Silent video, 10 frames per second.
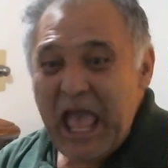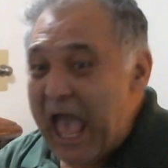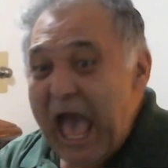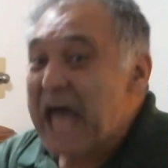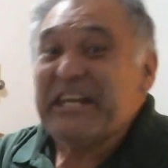
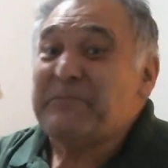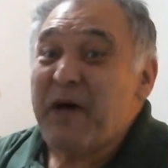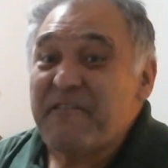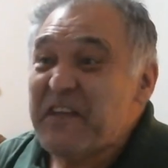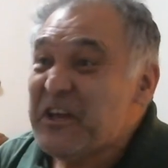edit
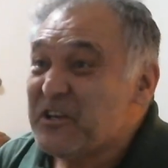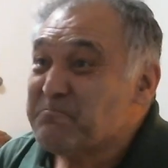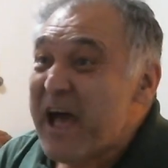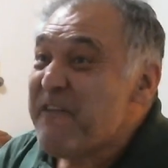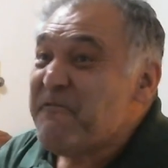my videos.
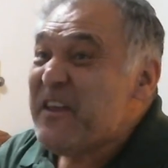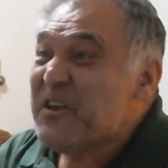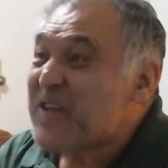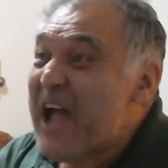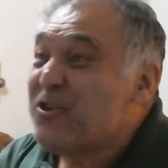My
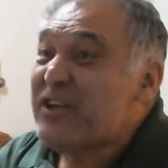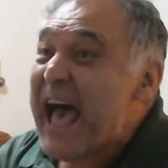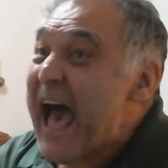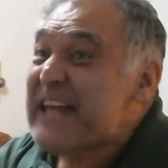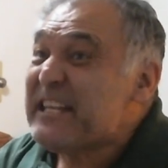videos, I don't
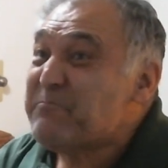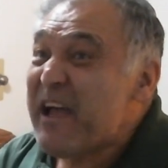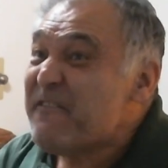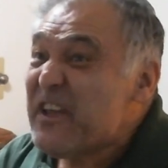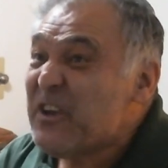edit
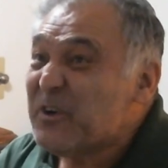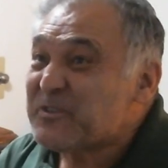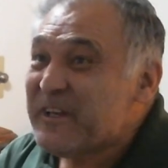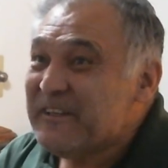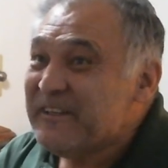my
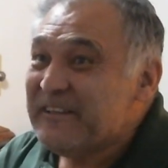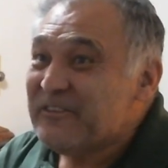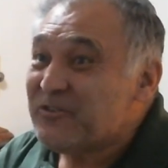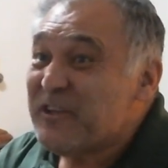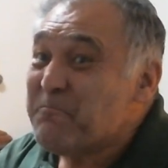videos.
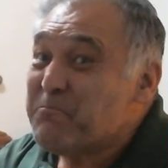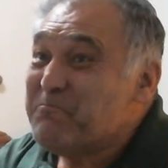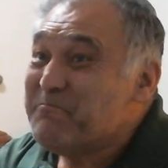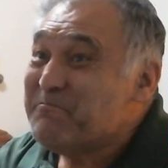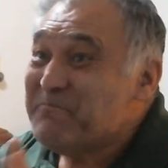
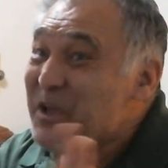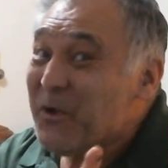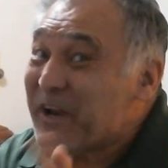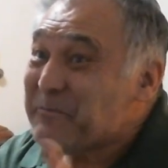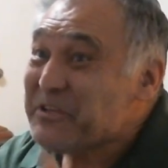You know
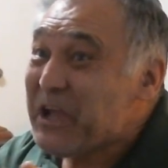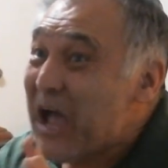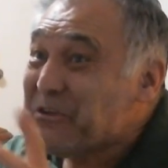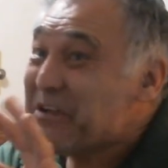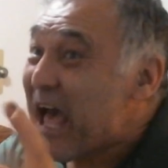what I'm saying? I
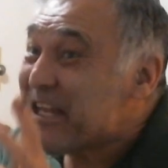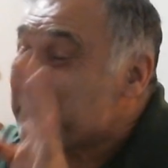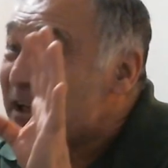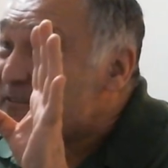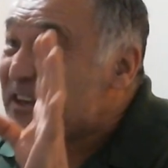don't edit
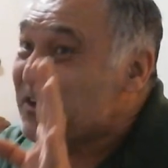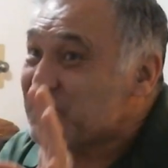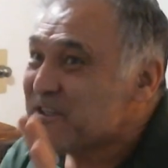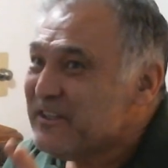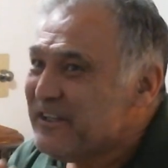my
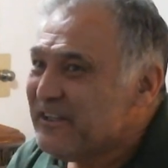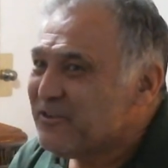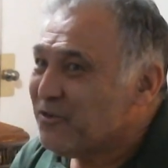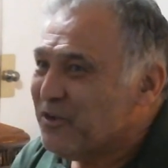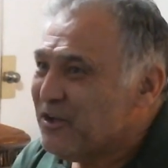videos to